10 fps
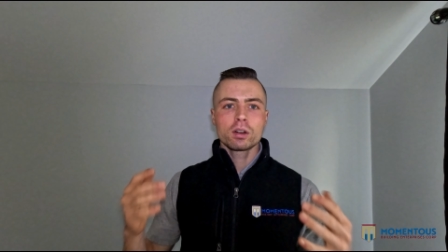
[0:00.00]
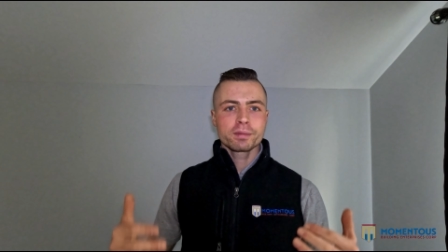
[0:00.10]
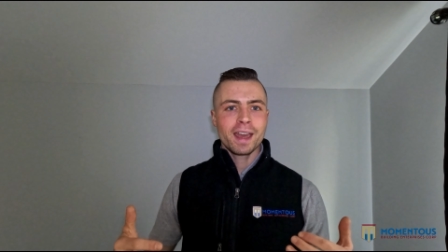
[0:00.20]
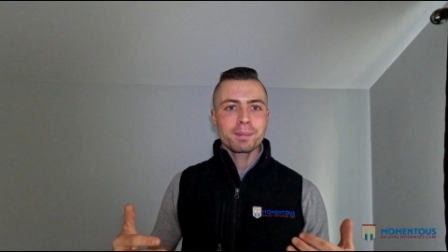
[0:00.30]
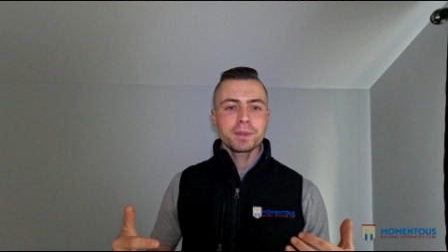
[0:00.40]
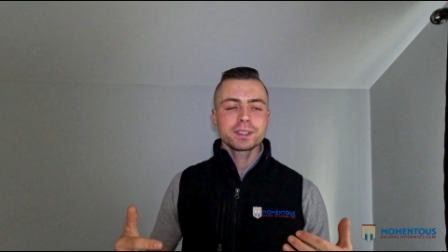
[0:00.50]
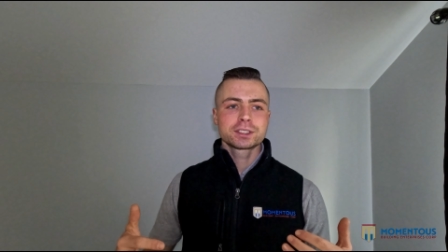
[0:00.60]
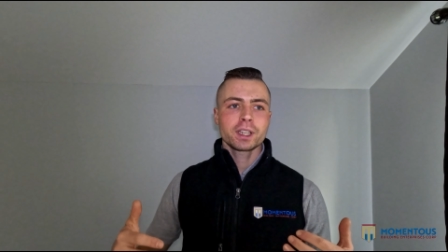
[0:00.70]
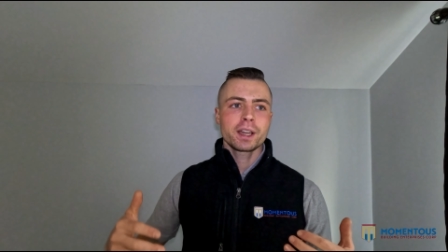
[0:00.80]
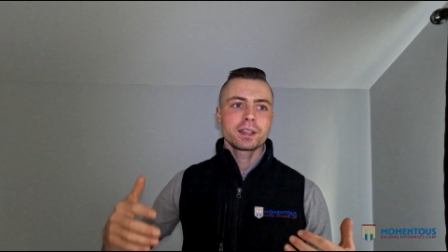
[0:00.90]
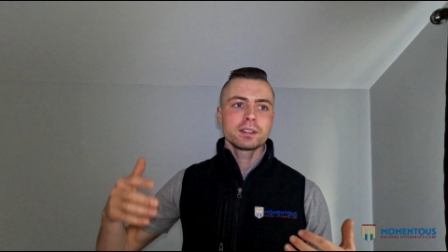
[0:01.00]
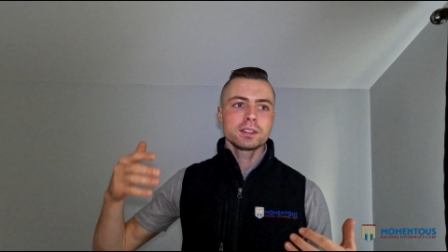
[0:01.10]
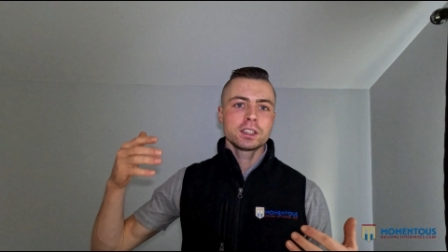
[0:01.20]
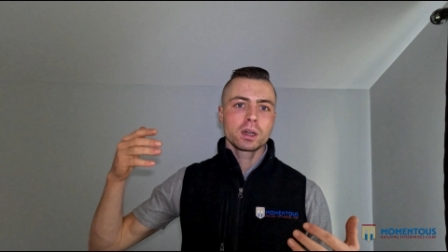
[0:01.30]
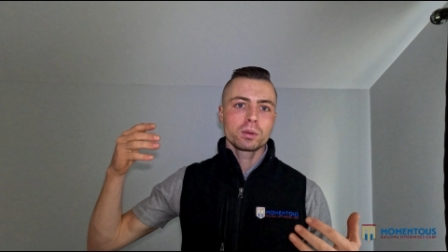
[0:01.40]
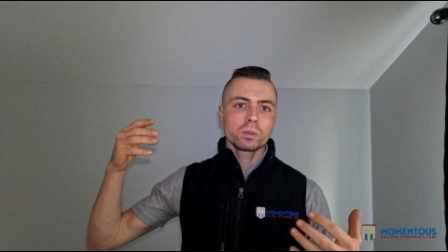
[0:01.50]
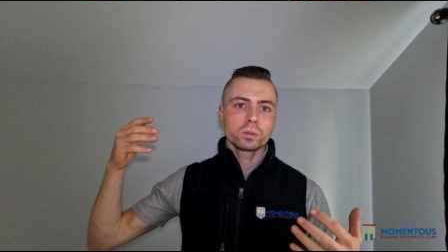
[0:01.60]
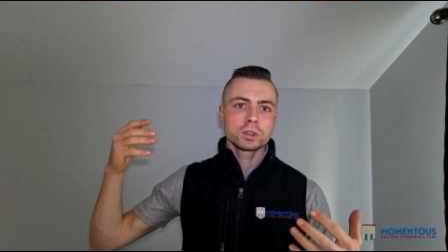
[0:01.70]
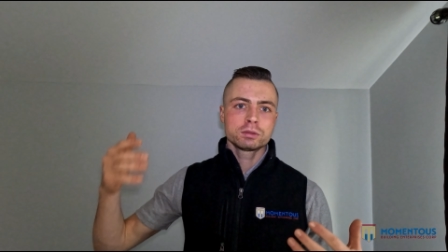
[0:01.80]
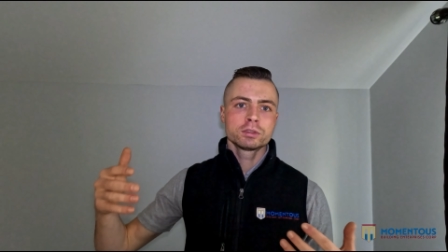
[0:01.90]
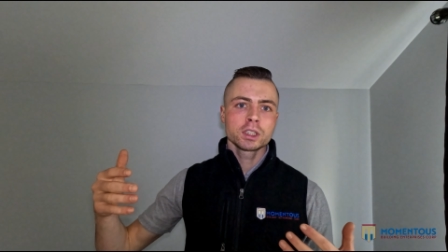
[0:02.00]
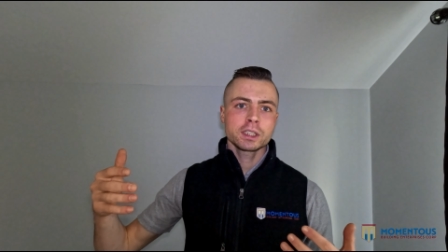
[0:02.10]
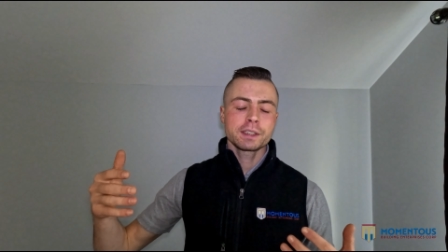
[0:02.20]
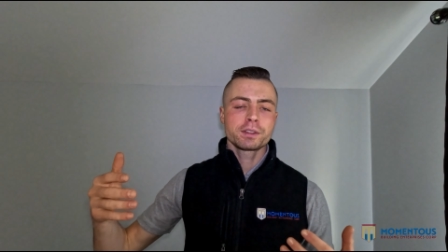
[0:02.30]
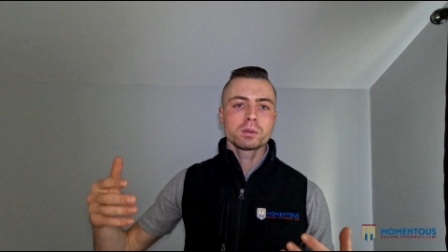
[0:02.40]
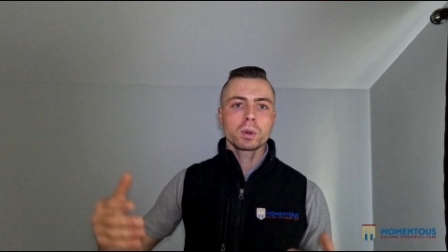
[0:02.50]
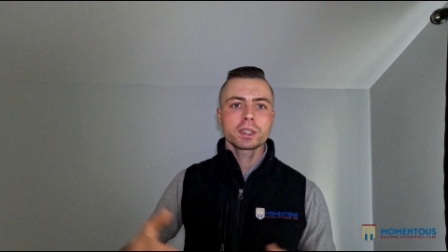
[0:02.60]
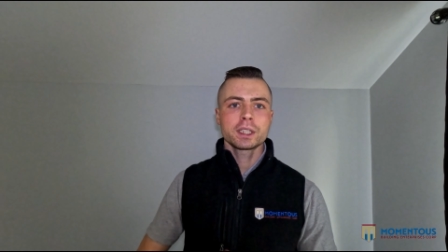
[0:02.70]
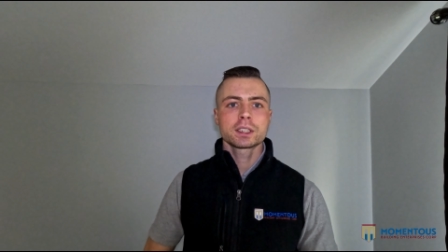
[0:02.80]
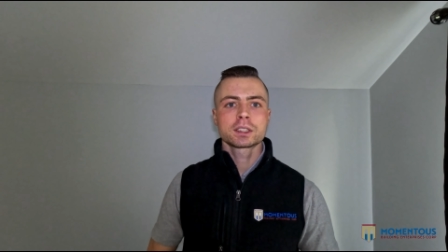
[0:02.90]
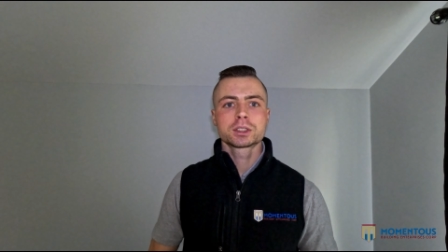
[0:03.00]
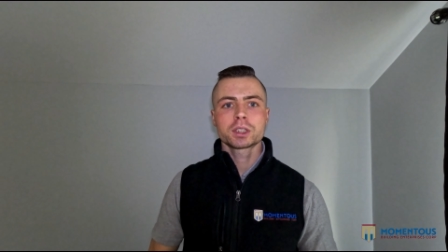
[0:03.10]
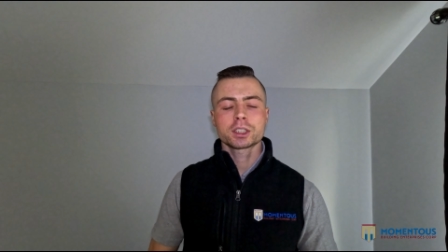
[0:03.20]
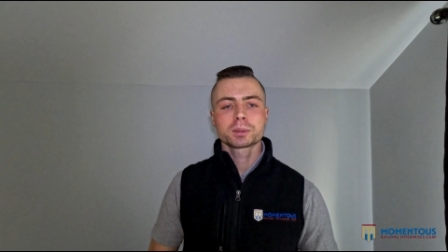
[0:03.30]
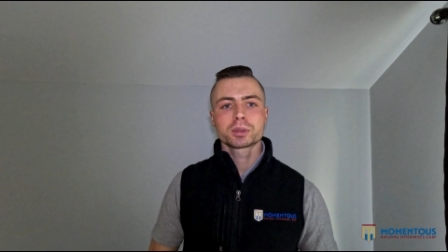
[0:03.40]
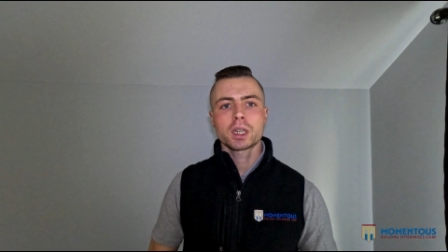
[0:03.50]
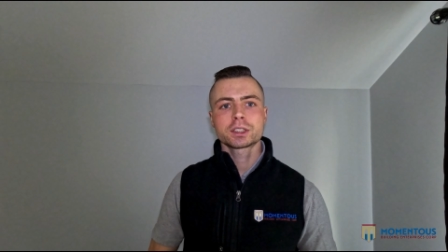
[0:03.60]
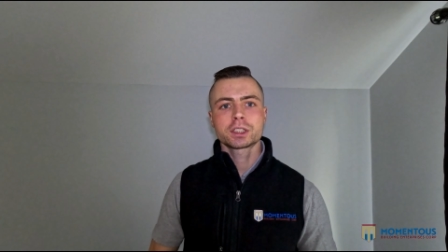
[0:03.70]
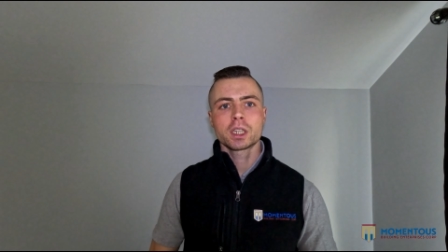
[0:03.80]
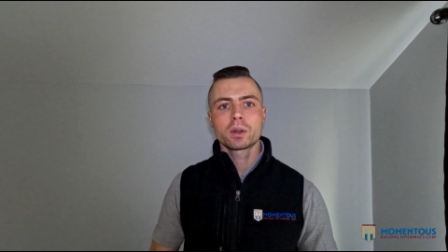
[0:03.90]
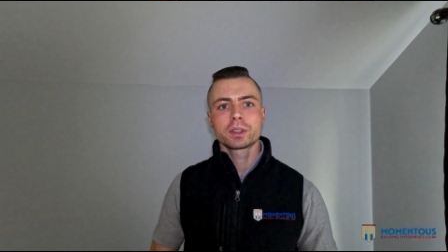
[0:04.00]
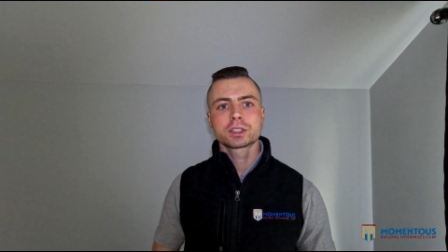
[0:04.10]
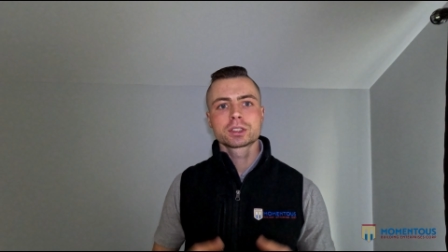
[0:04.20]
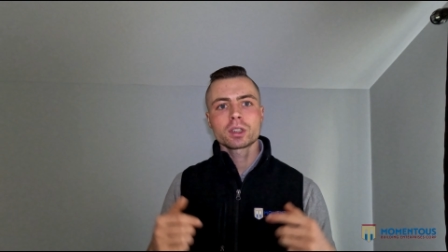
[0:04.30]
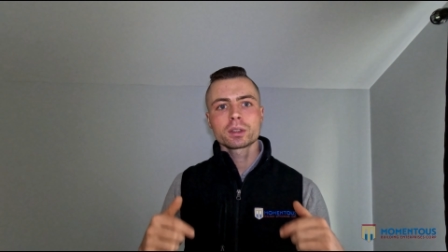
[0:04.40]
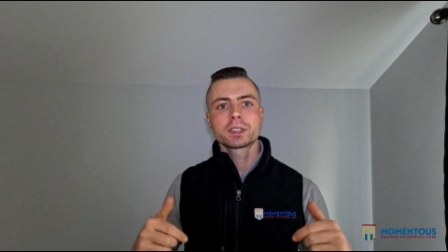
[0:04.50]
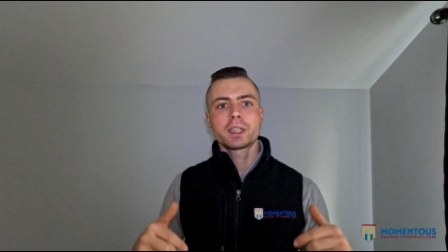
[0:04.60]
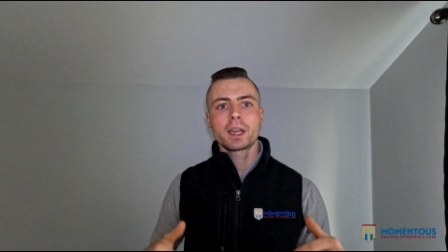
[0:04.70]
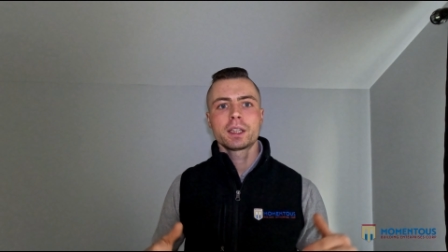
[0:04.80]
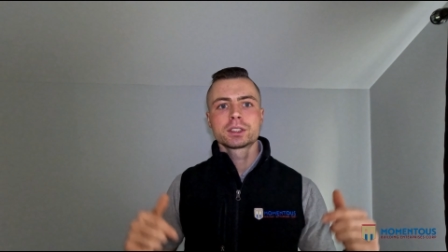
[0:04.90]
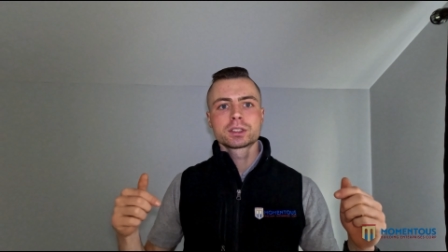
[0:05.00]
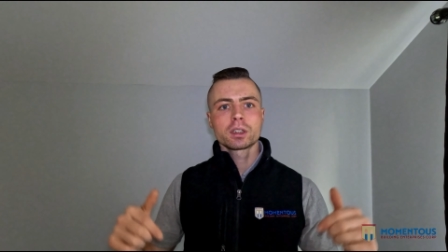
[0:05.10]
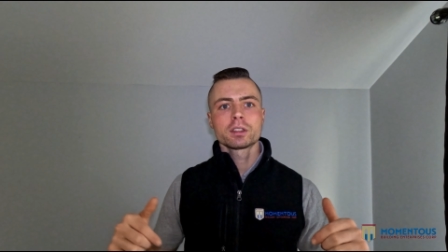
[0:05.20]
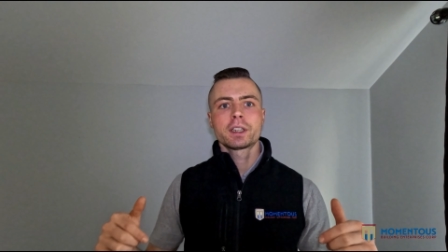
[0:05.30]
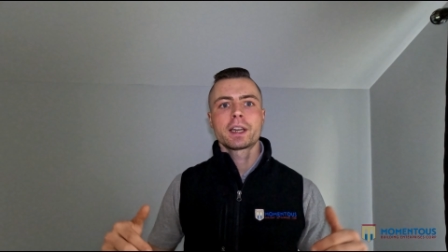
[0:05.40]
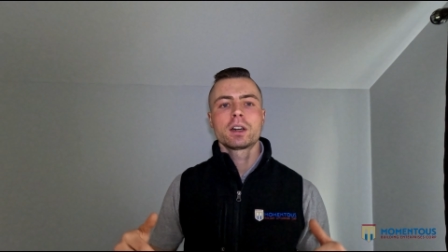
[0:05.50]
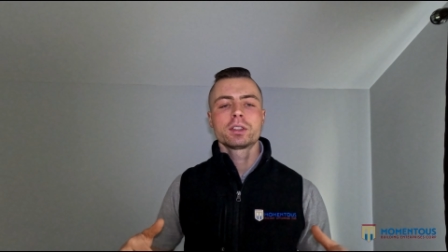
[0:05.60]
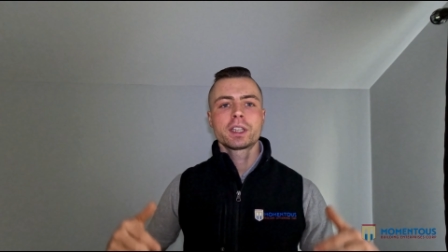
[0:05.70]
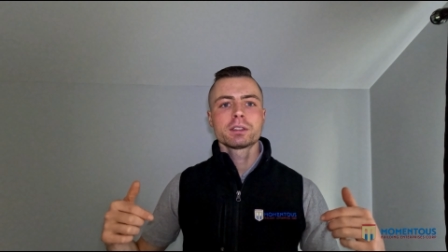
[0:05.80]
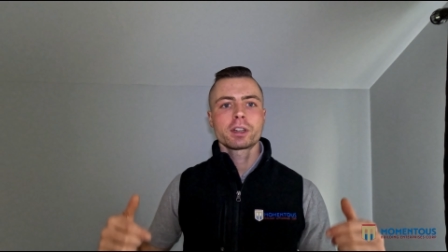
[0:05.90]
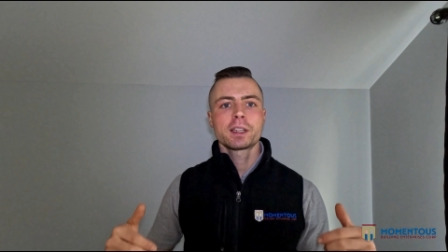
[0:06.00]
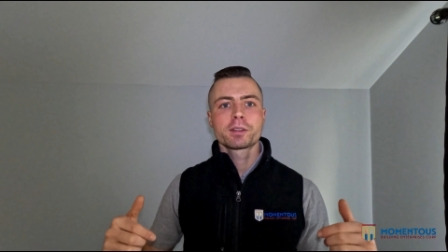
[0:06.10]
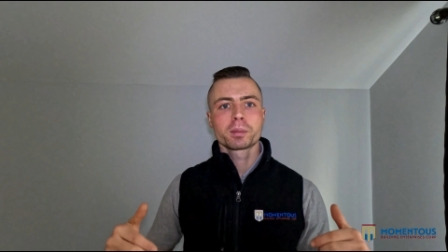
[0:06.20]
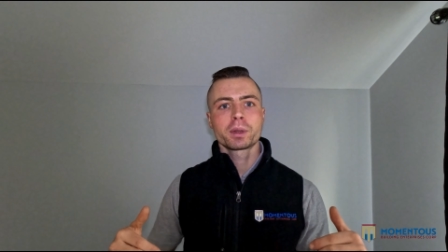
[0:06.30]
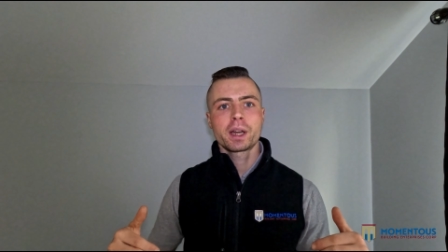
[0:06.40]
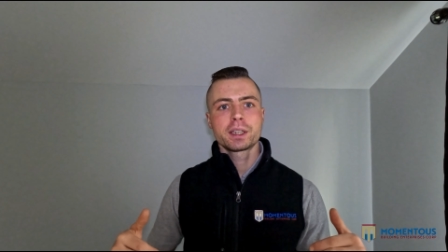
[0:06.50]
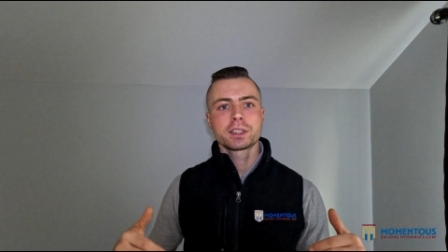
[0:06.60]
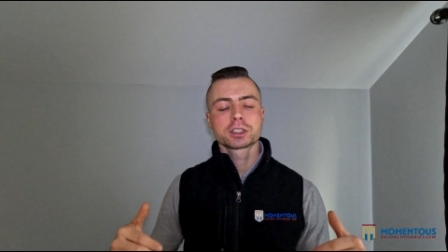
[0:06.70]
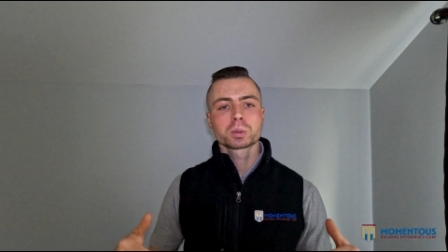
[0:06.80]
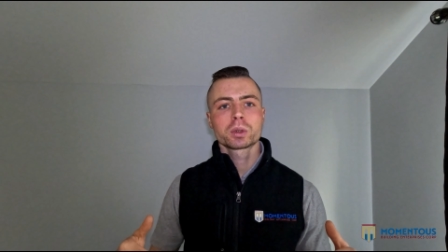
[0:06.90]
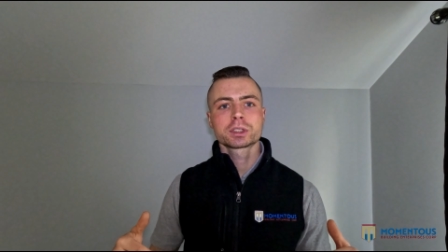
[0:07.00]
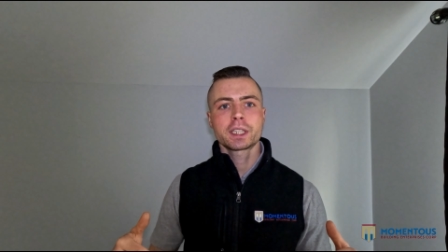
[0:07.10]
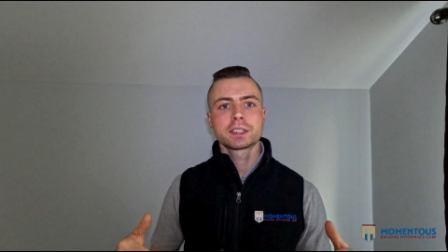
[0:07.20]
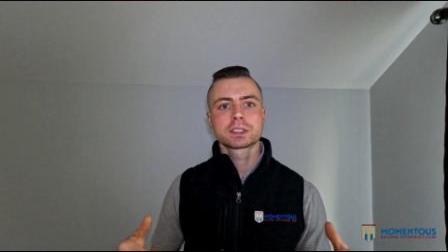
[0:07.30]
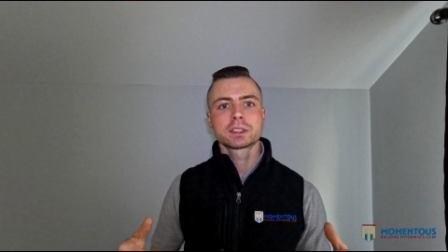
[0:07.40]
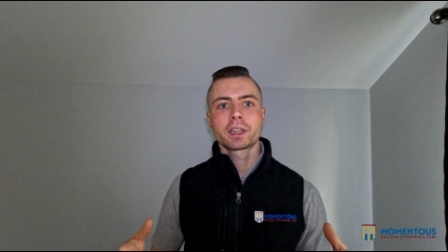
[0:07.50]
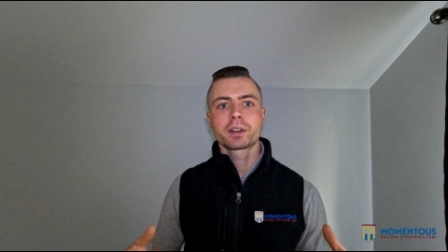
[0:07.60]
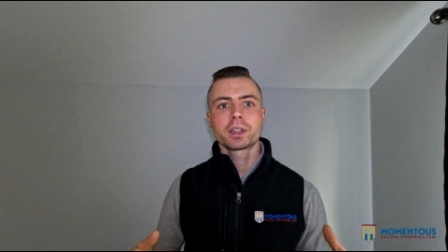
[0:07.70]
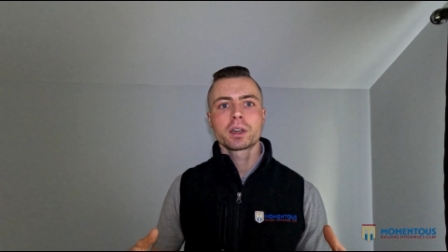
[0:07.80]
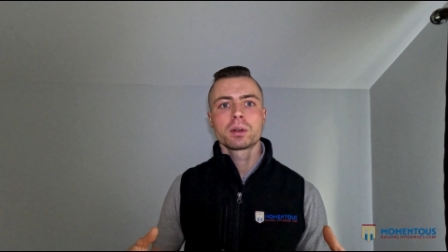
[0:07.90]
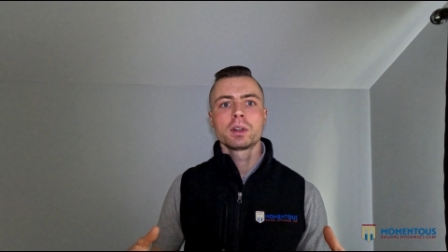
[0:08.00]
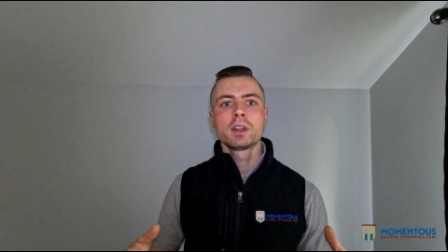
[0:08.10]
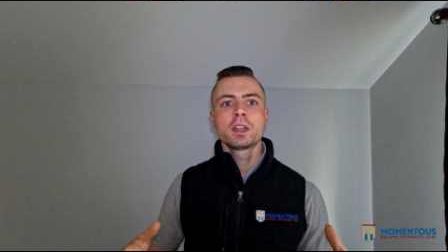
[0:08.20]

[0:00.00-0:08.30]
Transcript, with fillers: That being said, you know, really if you want to get a construction project going, start today, start now, get ready for planning because worst case scenario,